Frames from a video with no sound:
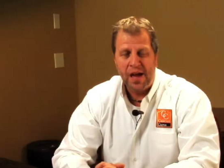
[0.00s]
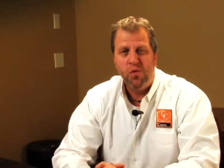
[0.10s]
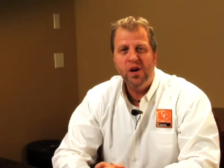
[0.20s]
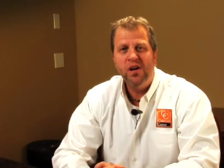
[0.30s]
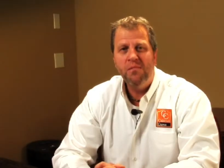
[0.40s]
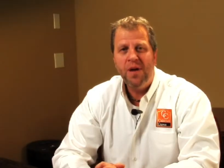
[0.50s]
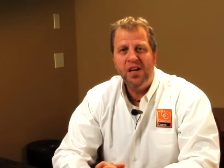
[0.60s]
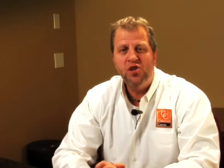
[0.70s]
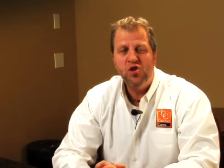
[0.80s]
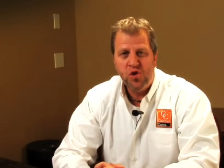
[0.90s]
and we're going to
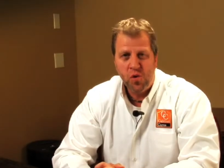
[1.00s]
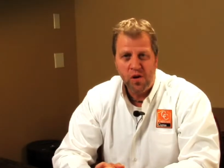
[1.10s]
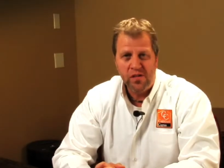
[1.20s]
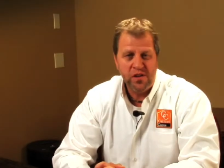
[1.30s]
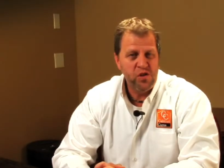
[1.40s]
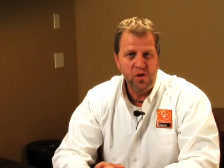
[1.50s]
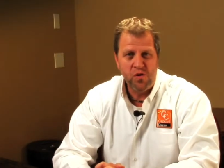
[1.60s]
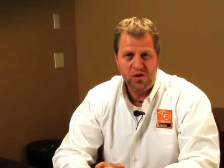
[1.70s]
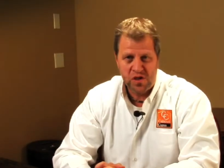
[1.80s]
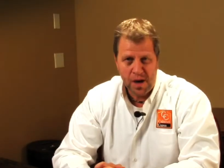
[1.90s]
make sure that you
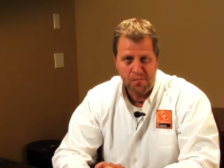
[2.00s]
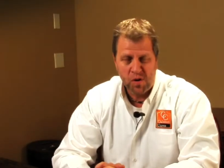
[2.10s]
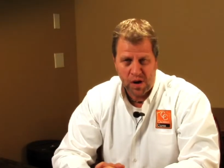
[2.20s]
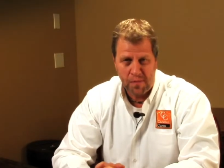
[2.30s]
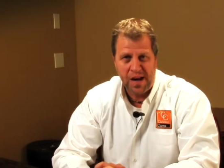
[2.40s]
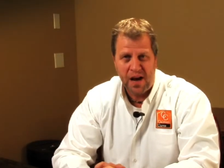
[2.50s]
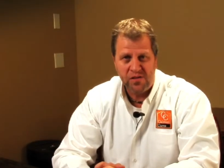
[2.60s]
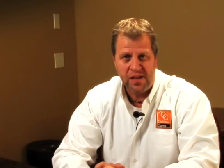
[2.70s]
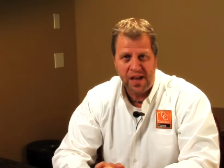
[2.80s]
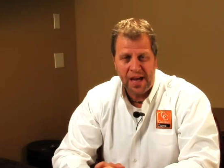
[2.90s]
don't stumble coming
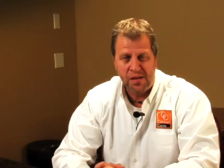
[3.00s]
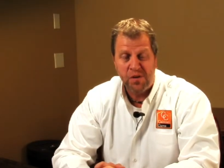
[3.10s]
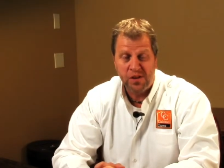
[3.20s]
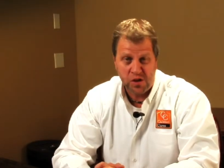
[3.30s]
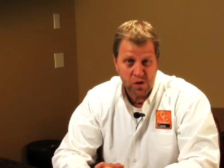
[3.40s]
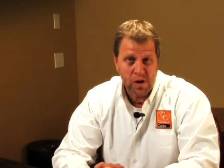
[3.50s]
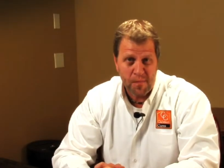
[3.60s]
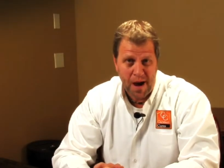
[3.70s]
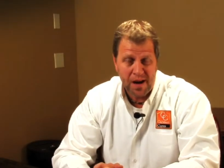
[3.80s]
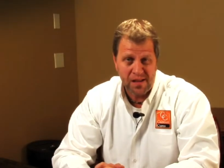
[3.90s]
out the gate, but that you
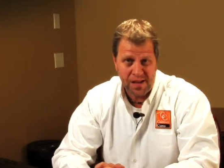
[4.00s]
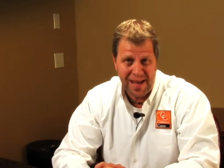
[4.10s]
come out of the